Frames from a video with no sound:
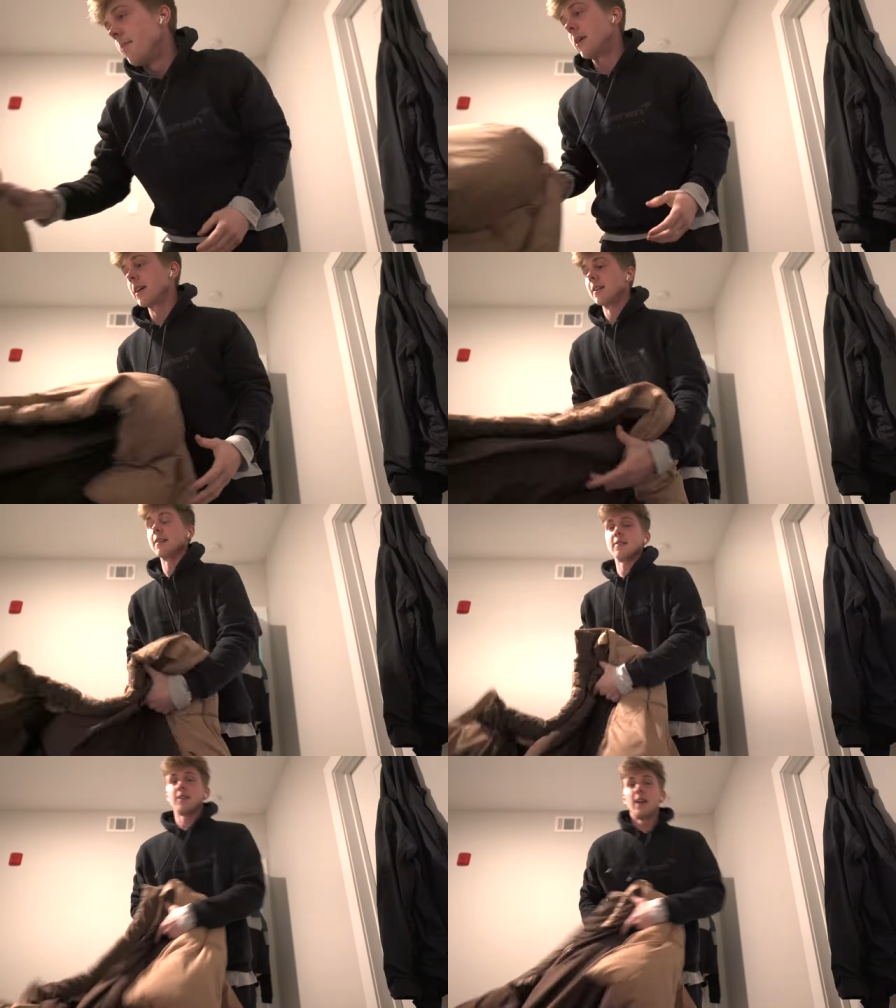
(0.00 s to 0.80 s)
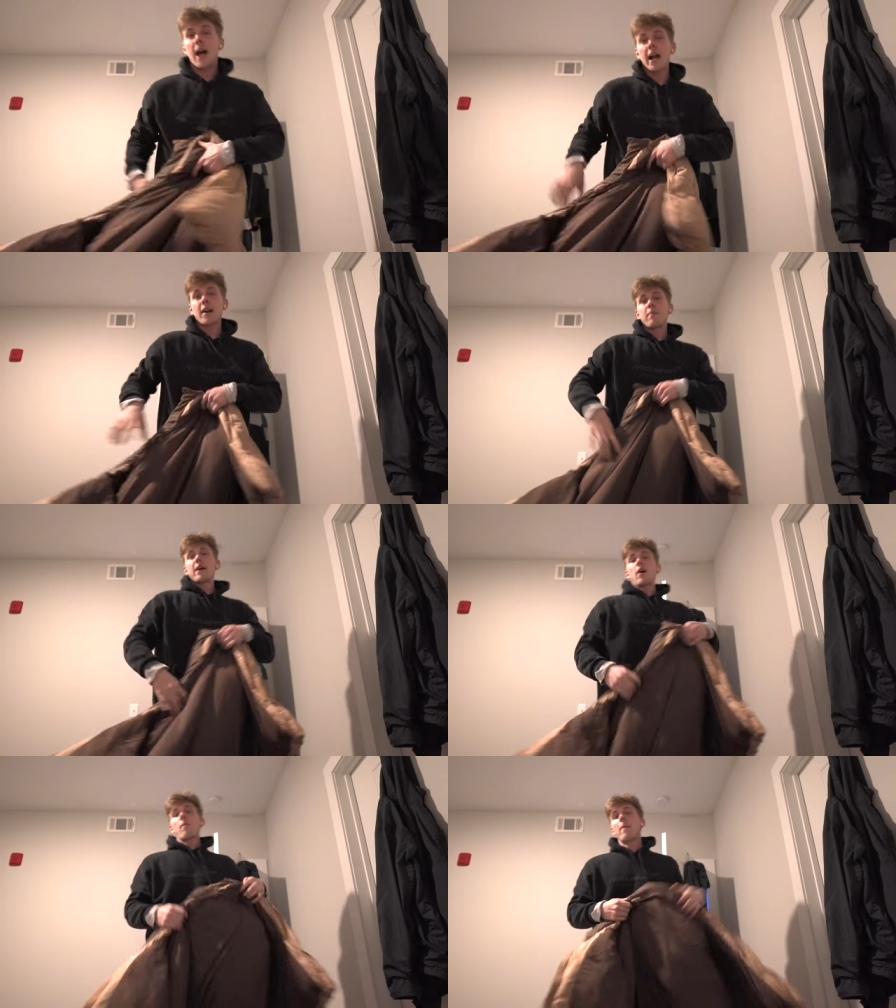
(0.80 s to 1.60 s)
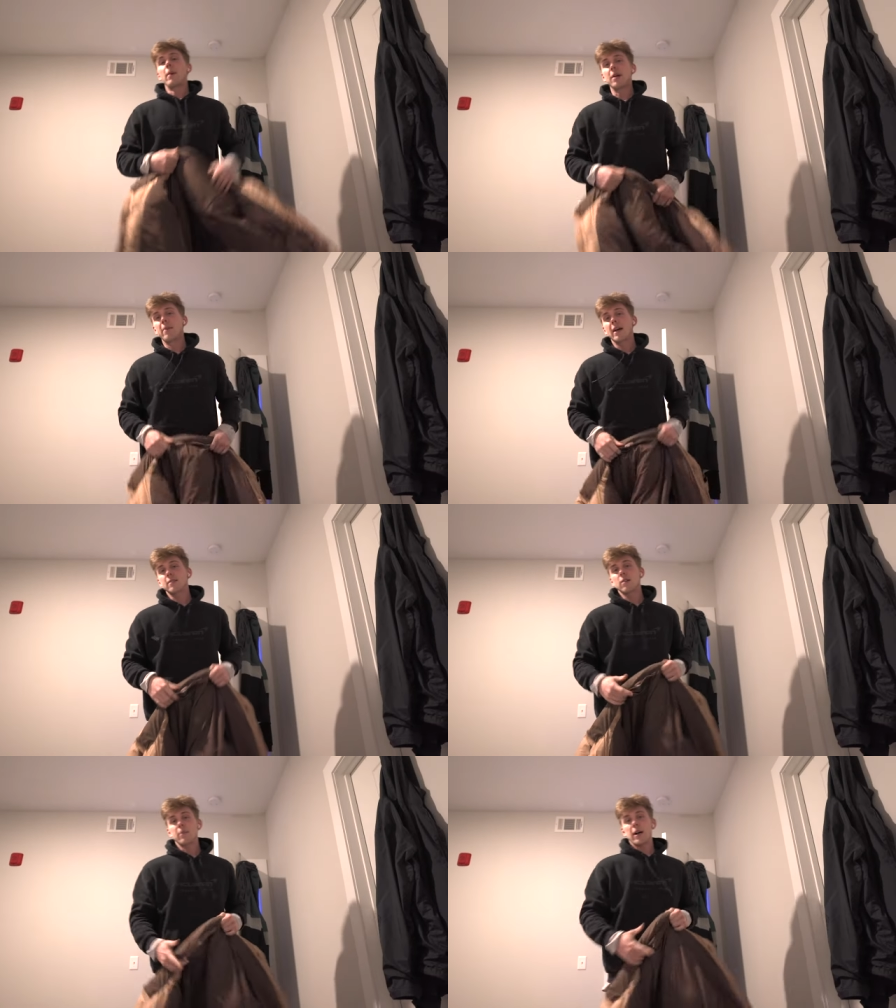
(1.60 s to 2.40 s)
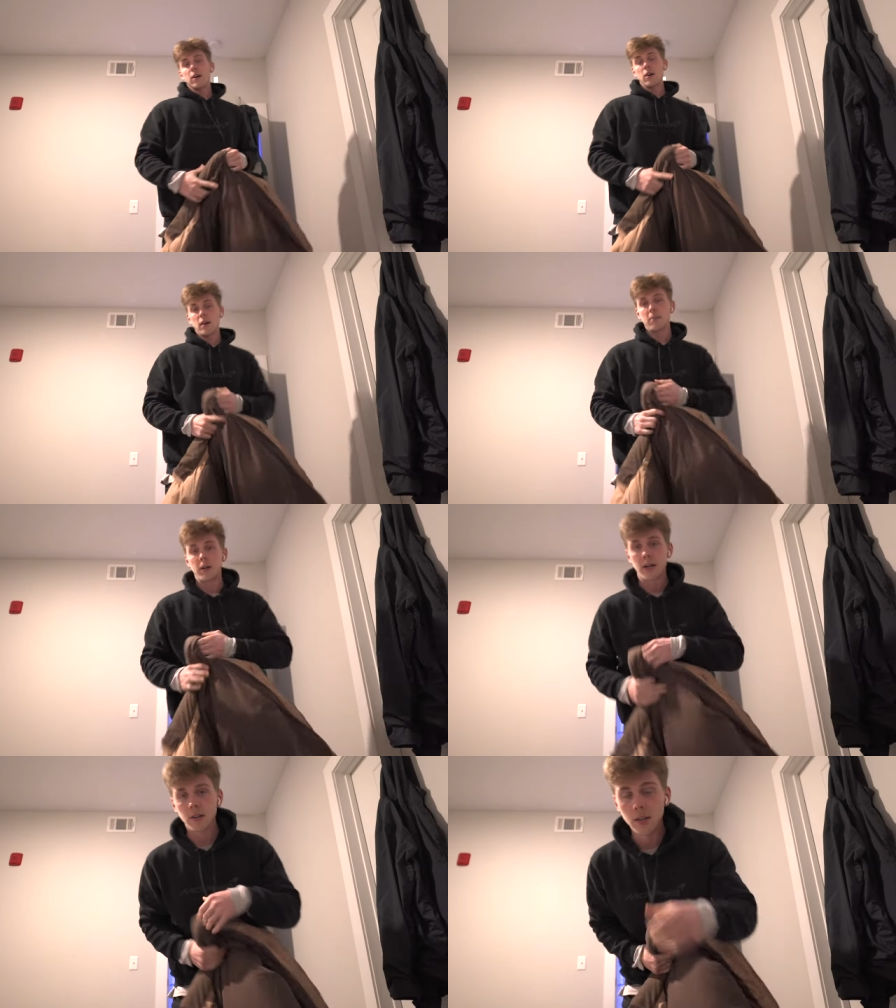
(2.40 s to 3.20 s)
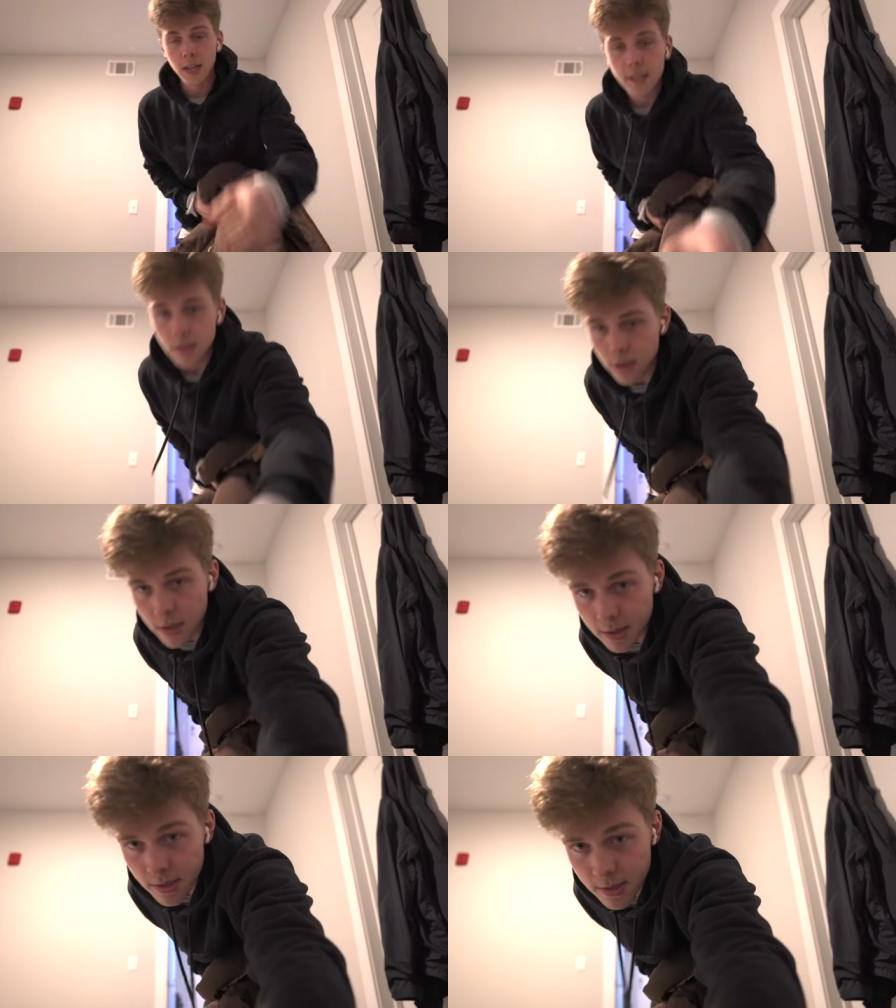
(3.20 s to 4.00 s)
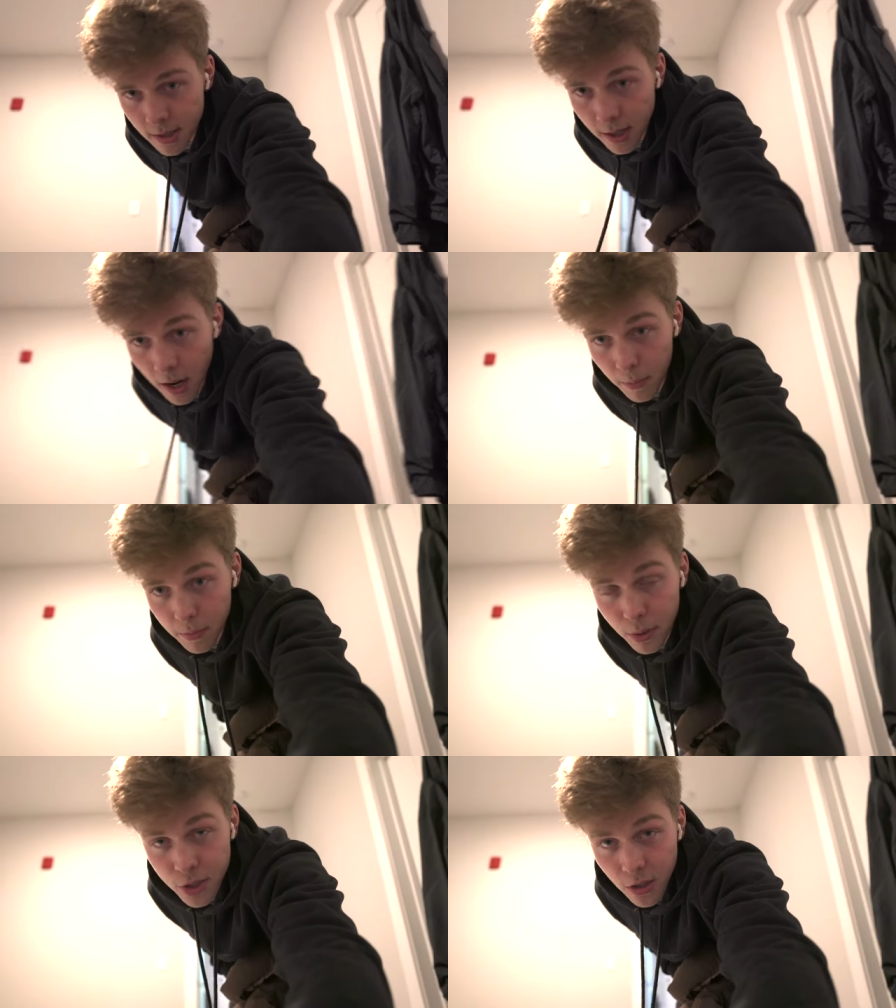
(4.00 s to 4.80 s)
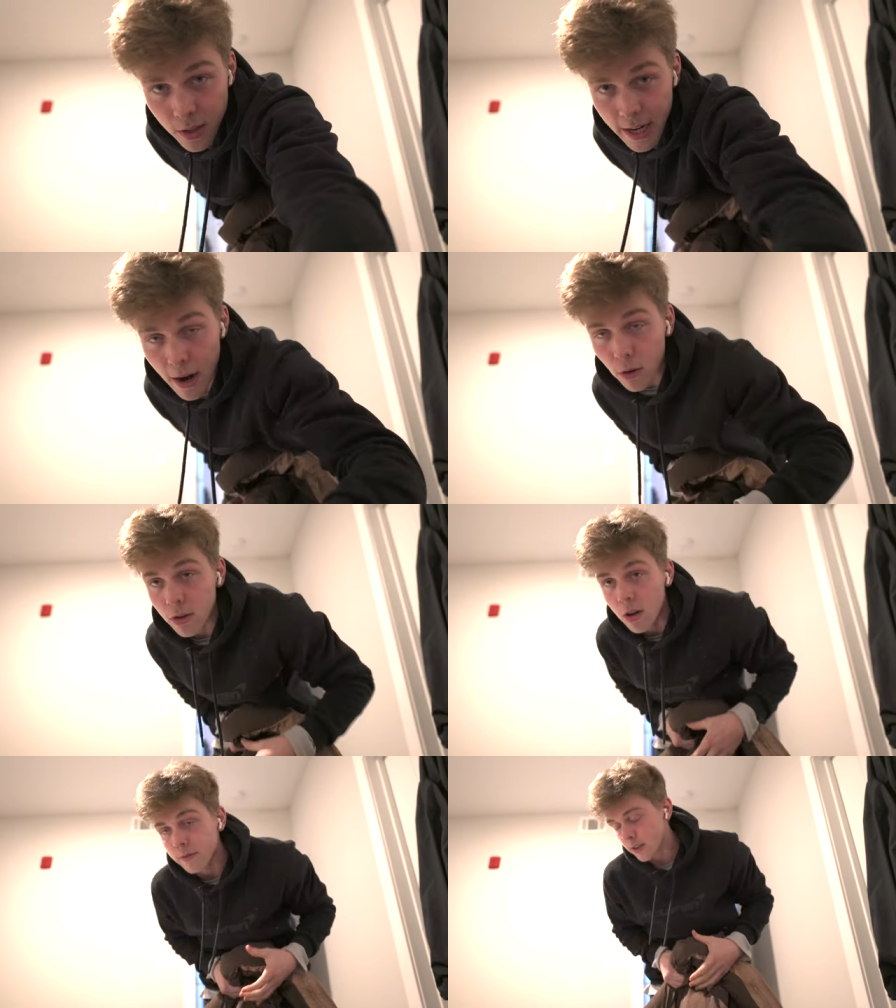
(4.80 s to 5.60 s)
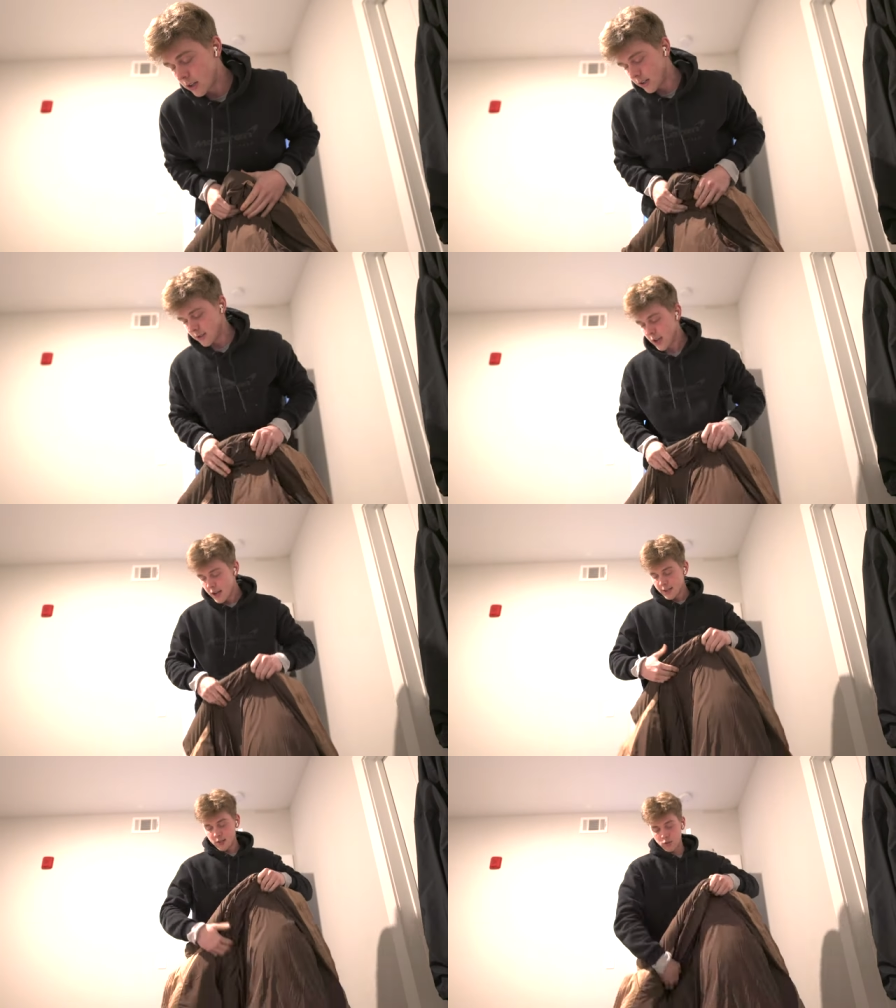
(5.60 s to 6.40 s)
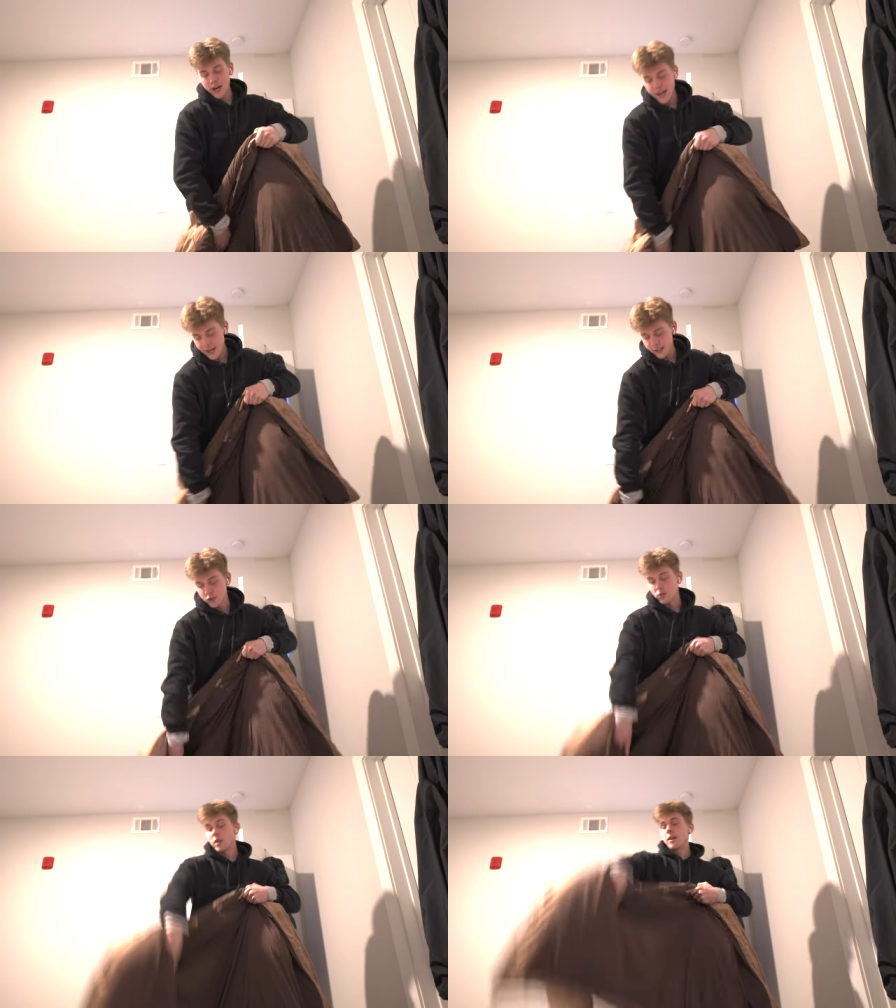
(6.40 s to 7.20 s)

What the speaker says: because I got to make all my money back somehow. I'm not going to lie. So this is, I'm going to put y'all on hour-long vlogs. This is what I got to do.